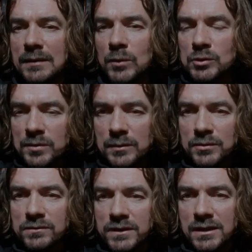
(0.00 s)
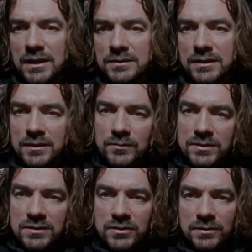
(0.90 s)
Most people realize that
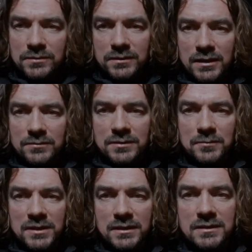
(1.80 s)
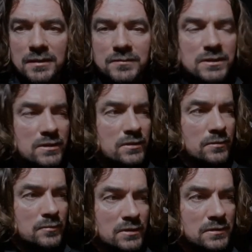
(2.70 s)
was a joke. That was my attempt at
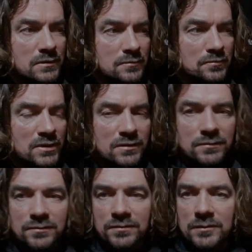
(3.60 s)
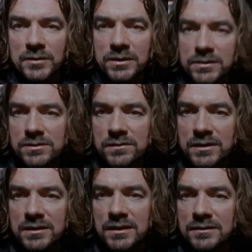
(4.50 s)
humor, being from a
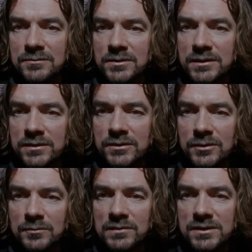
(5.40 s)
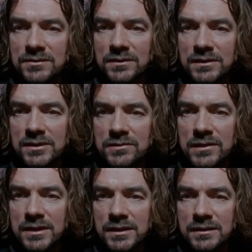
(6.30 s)
country where the humor is very
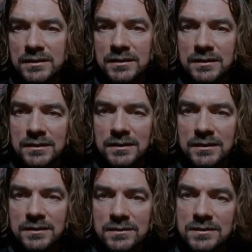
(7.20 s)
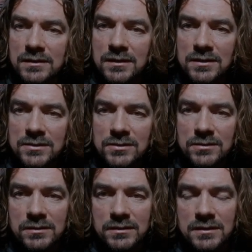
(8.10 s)
dry and there's a lot of
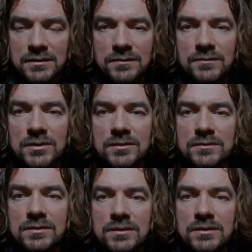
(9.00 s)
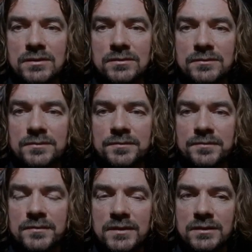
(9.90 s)
subtleties involved. You know,
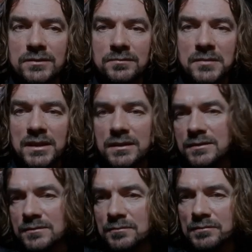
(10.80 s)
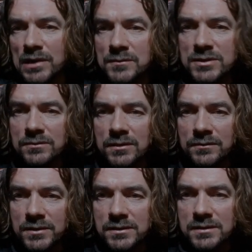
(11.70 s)
you don't make it perhaps so
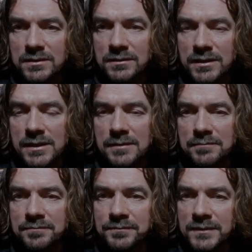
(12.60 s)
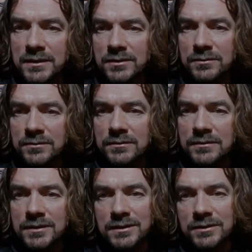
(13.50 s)
obvious. You know,
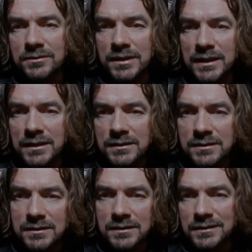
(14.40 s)
the UK is